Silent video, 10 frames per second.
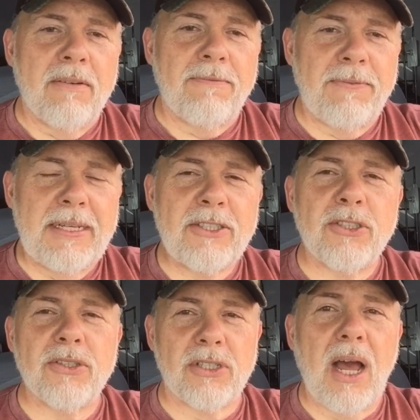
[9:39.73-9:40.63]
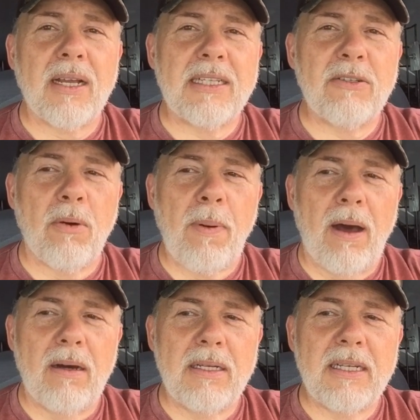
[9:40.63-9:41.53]
fish to stock into a
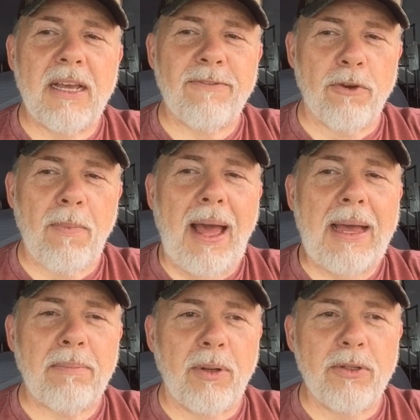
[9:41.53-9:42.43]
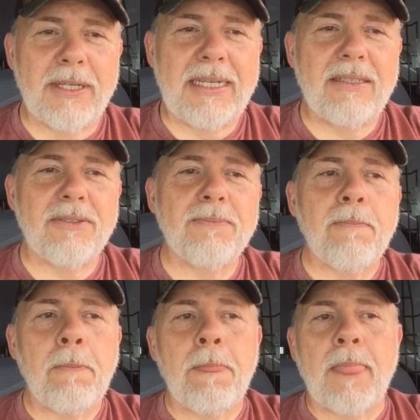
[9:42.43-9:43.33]
pond, if you're buying bluegill,
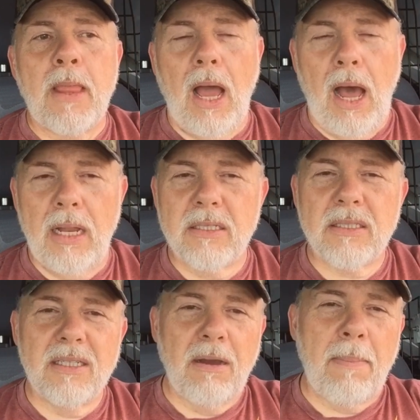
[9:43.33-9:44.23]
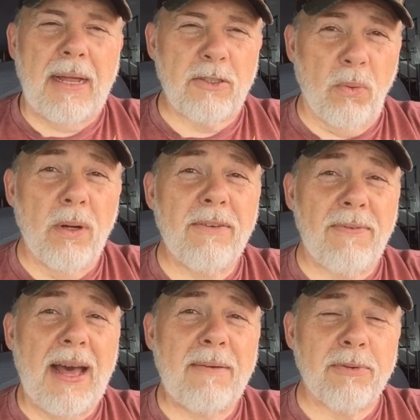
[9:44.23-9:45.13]
honestly about
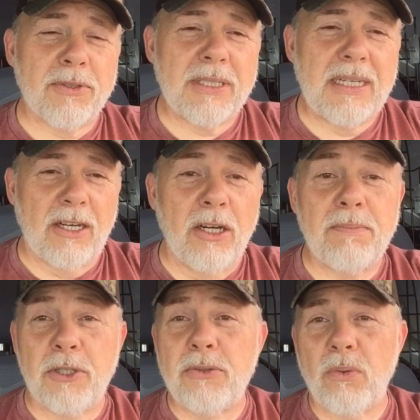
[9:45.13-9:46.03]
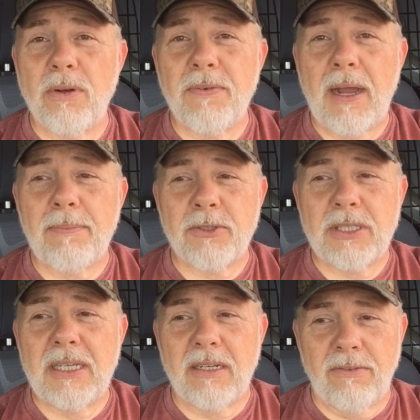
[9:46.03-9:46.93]
25% up to
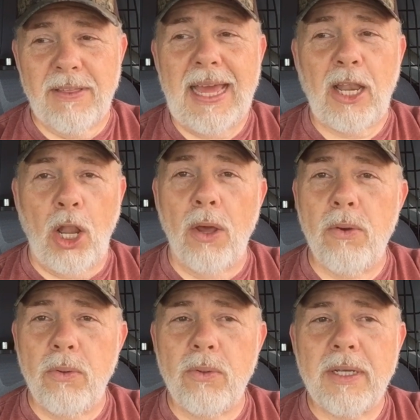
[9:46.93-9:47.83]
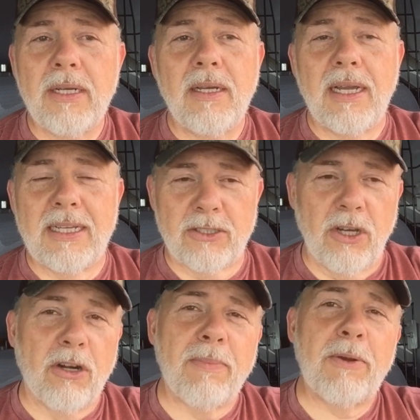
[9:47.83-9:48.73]
25% of that load is
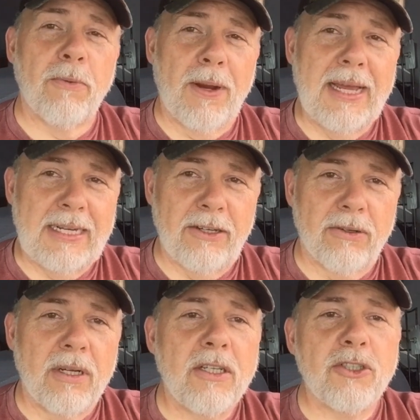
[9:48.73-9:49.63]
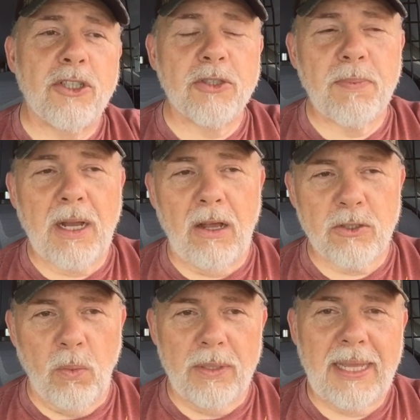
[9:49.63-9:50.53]
going to be red ear just because
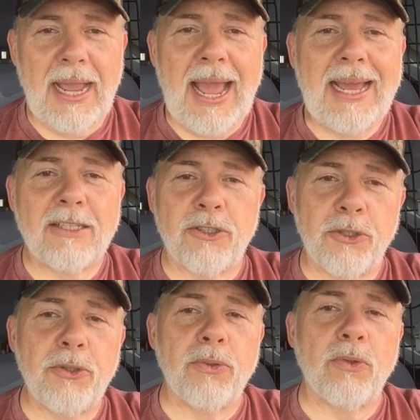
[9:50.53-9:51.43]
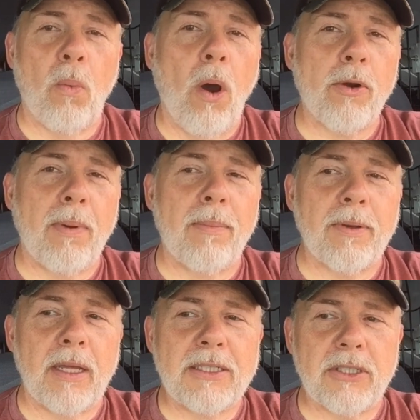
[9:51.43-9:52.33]
of what they add to the water
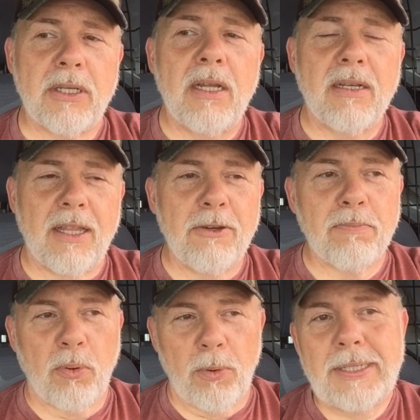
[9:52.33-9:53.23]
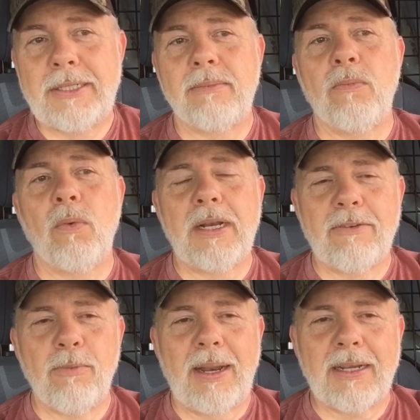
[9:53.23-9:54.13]
population. Now their brim, what
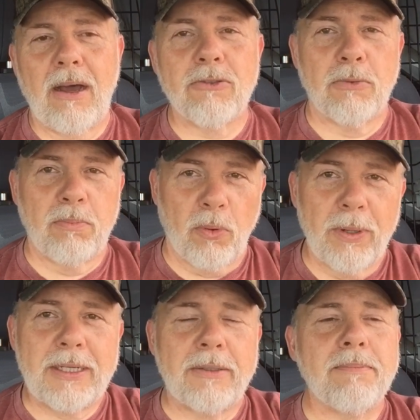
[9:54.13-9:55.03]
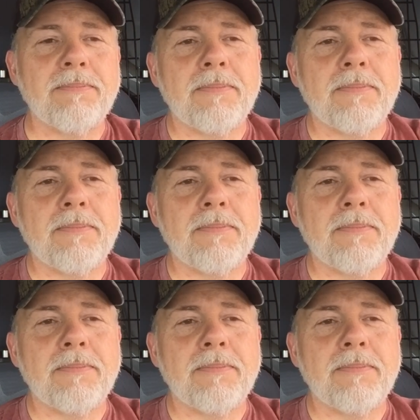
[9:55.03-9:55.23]
everybody calls a brim,